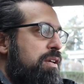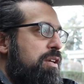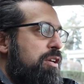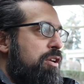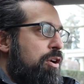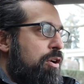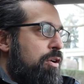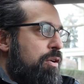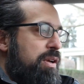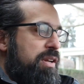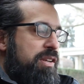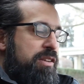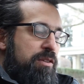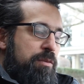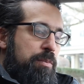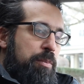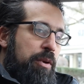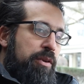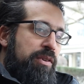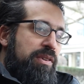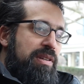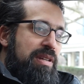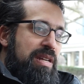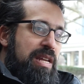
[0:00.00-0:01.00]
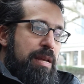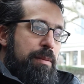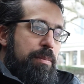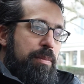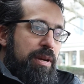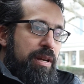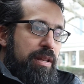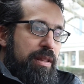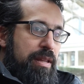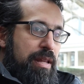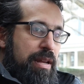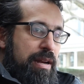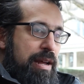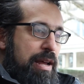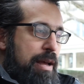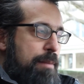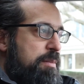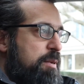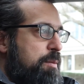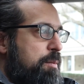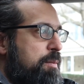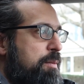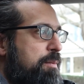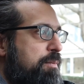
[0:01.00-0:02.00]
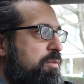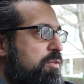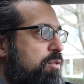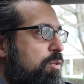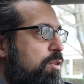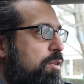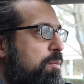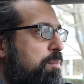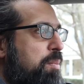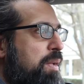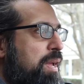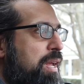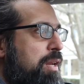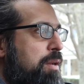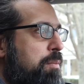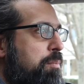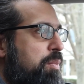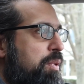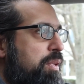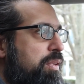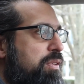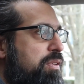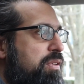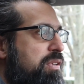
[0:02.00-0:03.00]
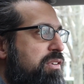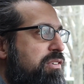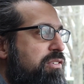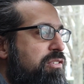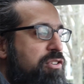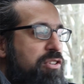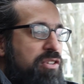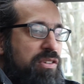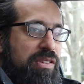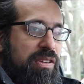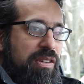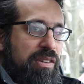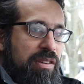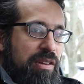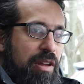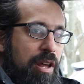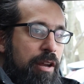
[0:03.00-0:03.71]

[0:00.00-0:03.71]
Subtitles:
you know it's supposed to keep it in that optimum torque band, but this just is